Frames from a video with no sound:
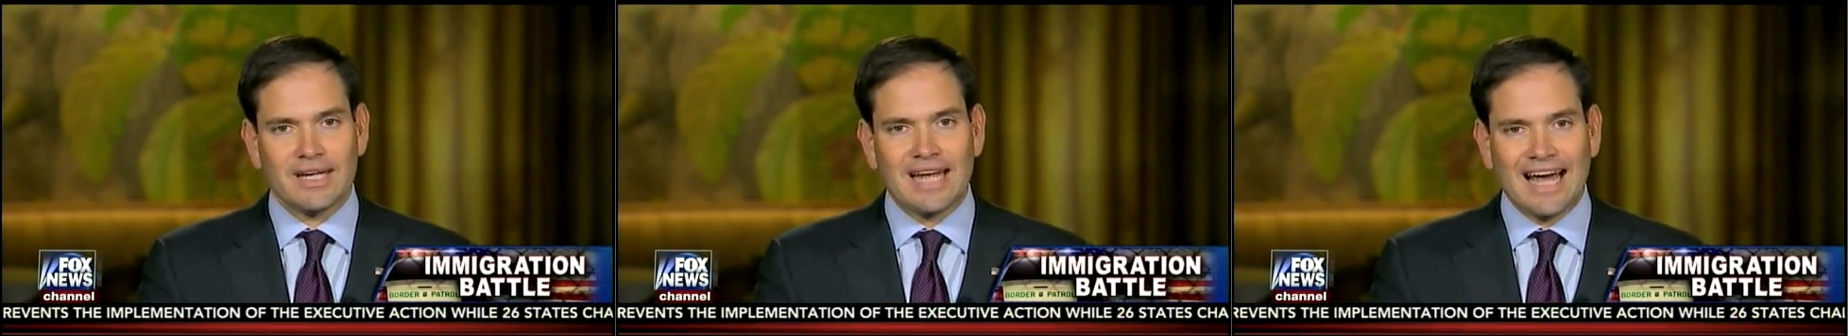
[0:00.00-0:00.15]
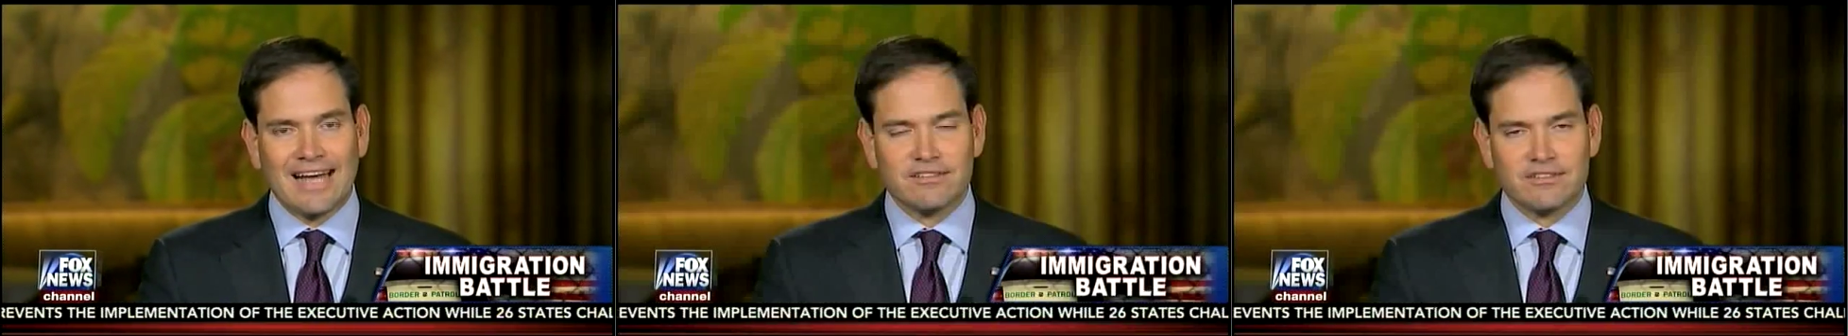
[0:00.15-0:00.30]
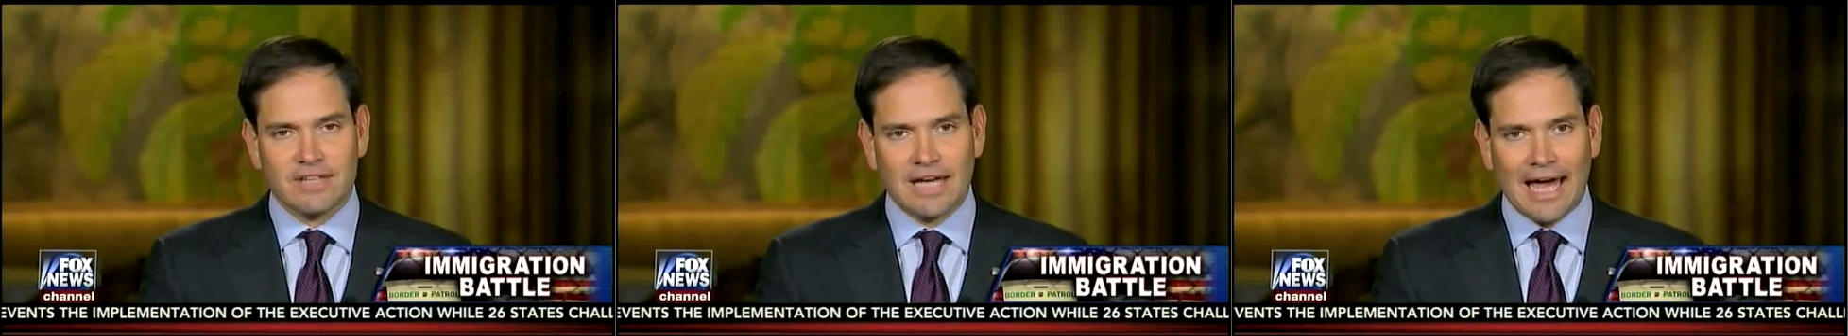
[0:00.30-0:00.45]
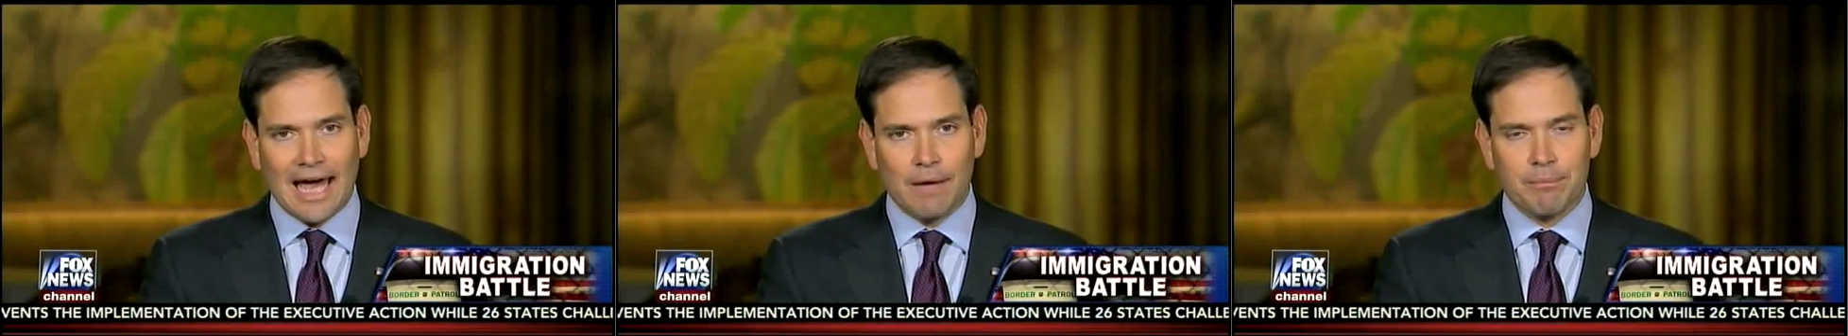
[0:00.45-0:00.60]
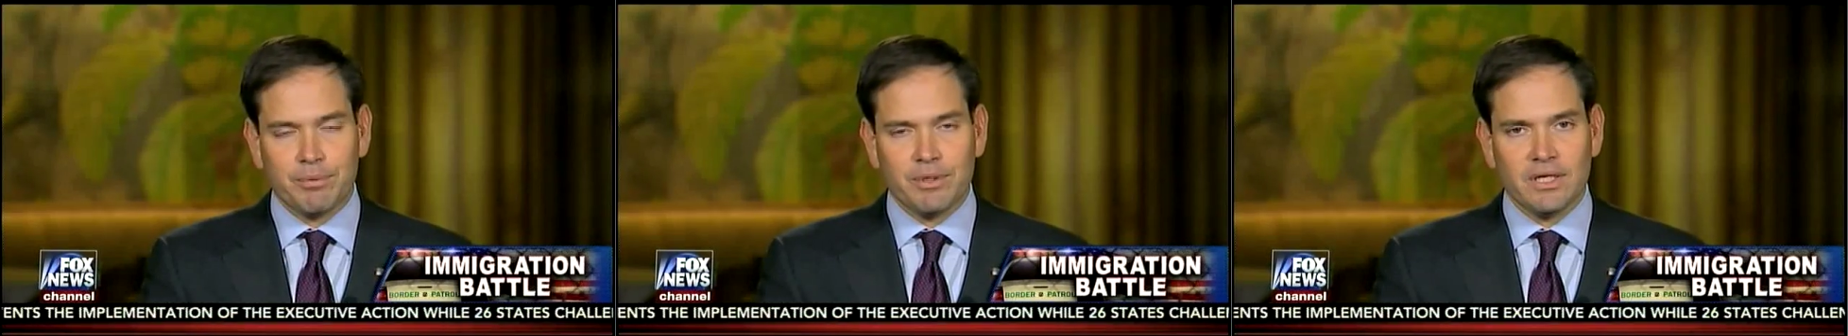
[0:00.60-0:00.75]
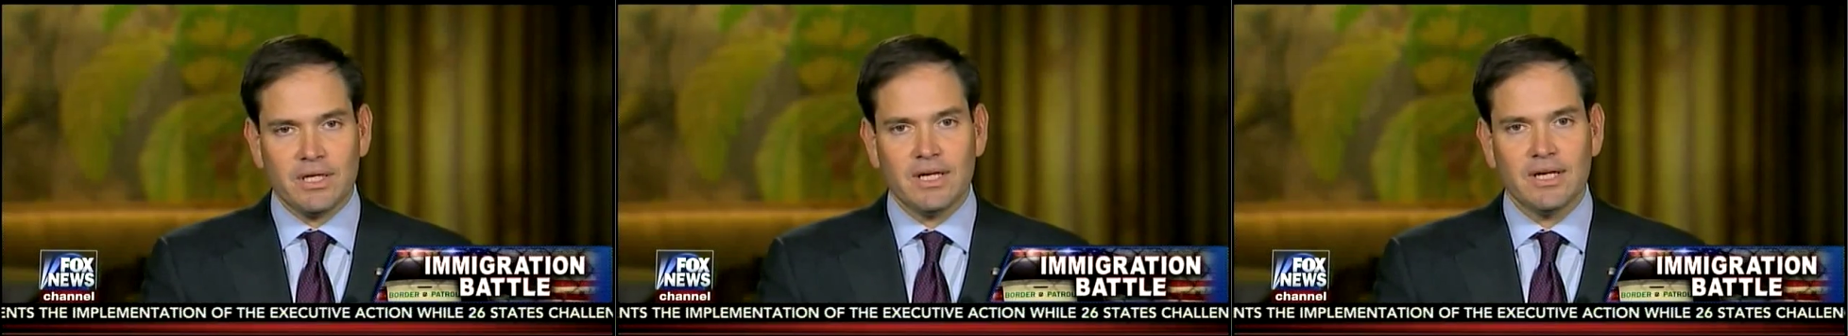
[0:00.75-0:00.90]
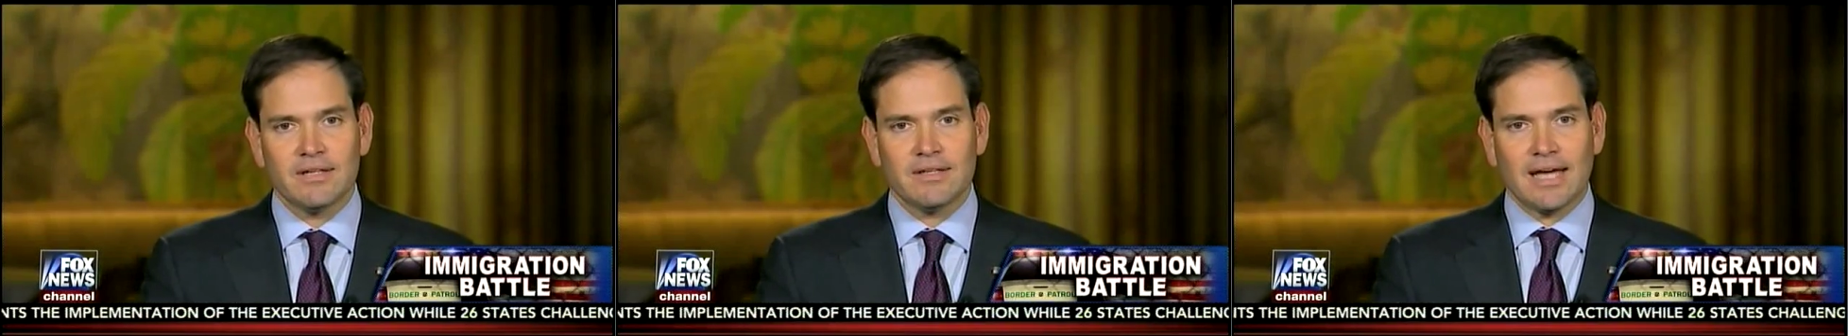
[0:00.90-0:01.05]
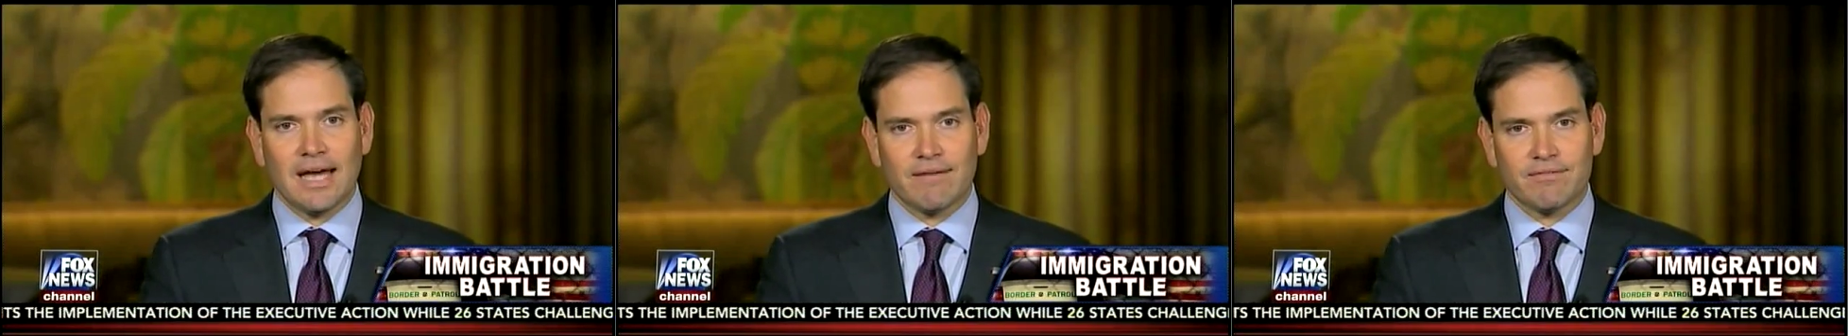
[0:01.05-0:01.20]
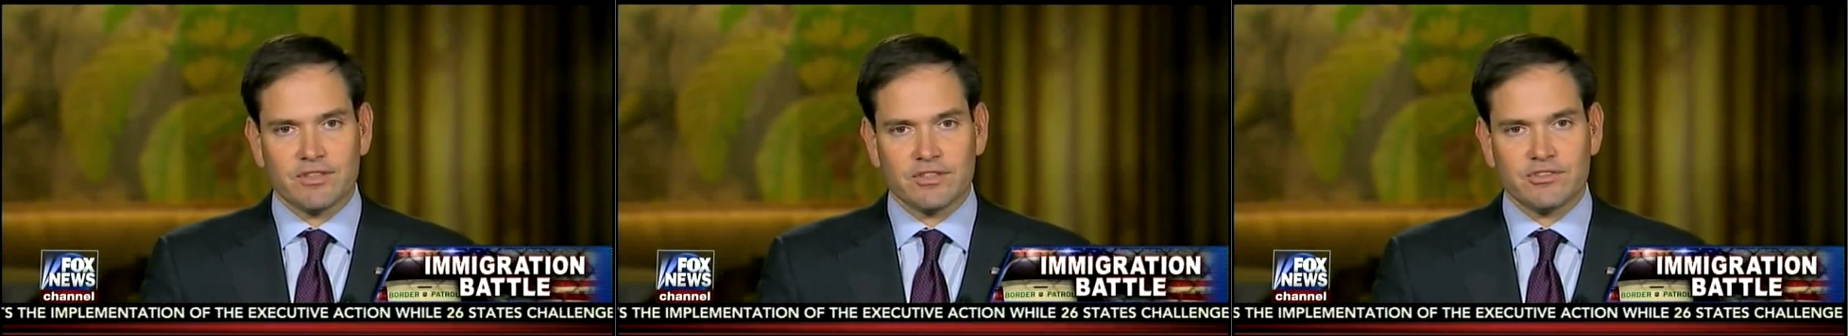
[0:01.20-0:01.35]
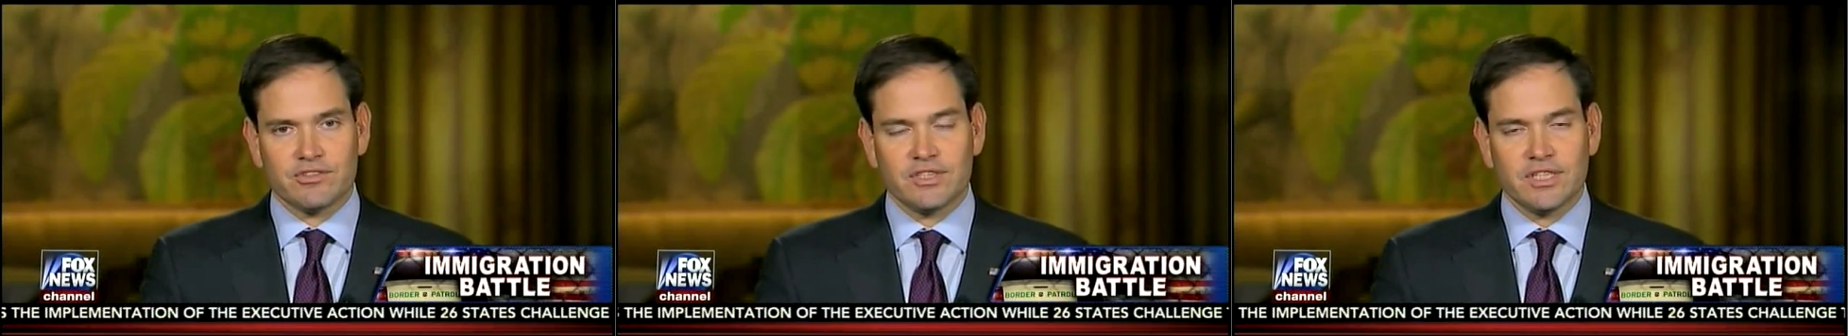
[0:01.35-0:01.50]
It has to happen. They
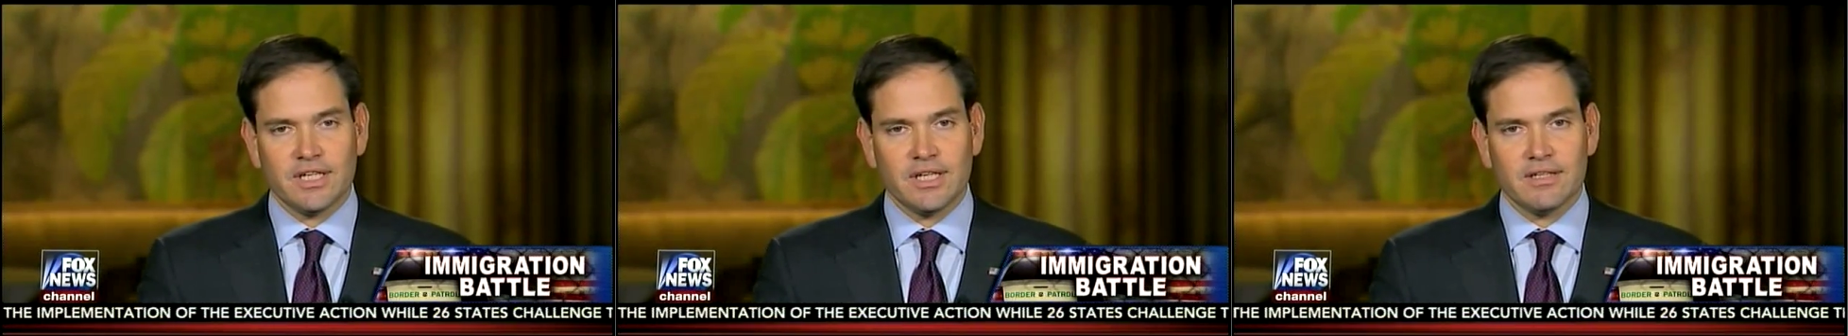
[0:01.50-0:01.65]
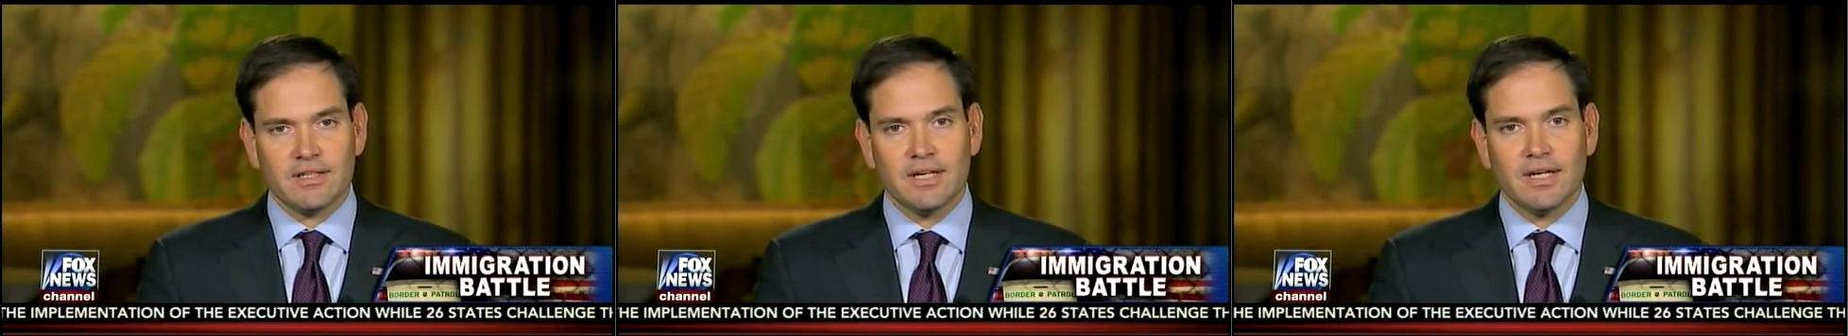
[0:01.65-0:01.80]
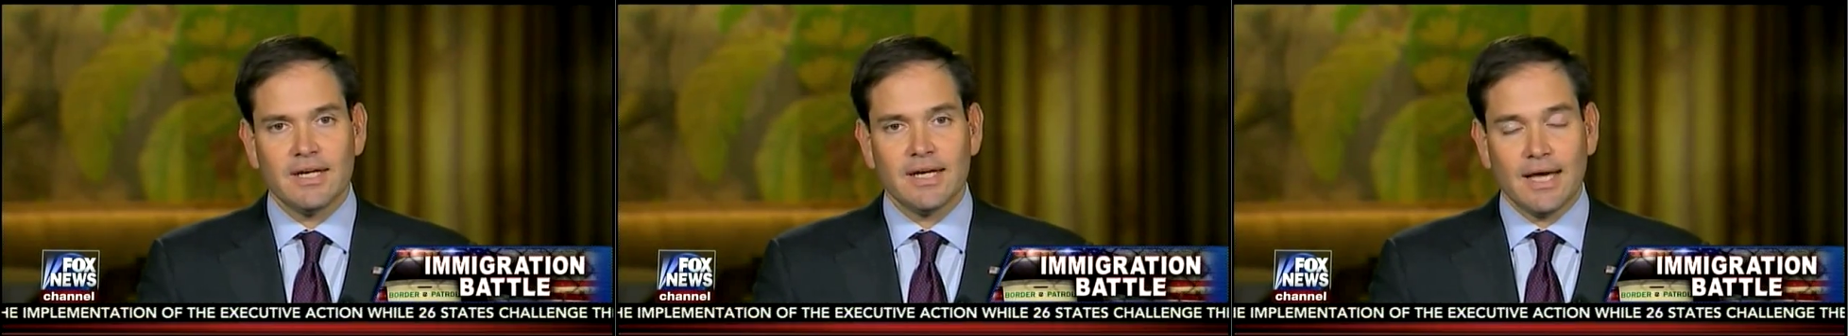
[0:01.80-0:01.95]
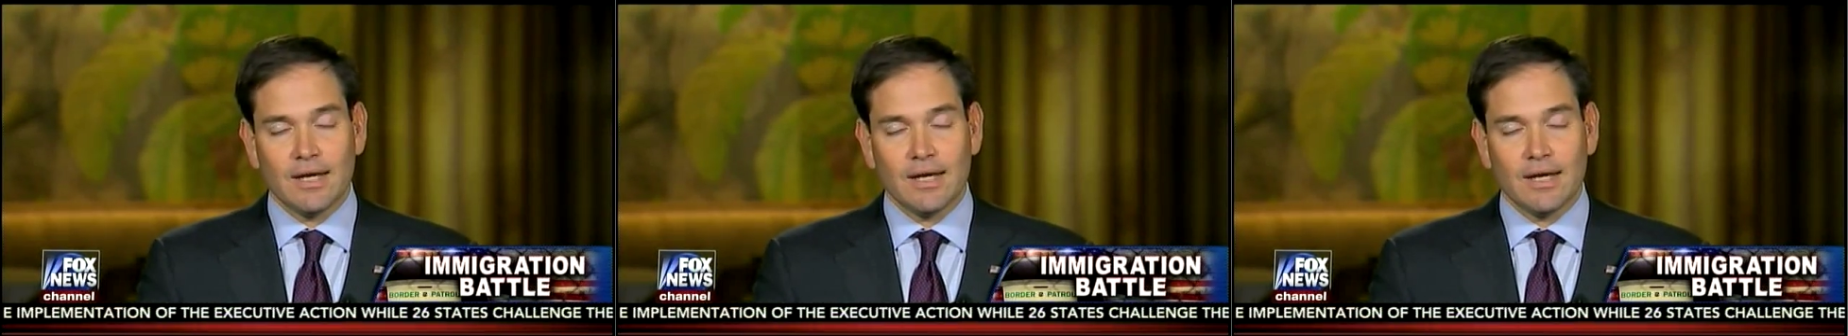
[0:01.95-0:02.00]
have to see it.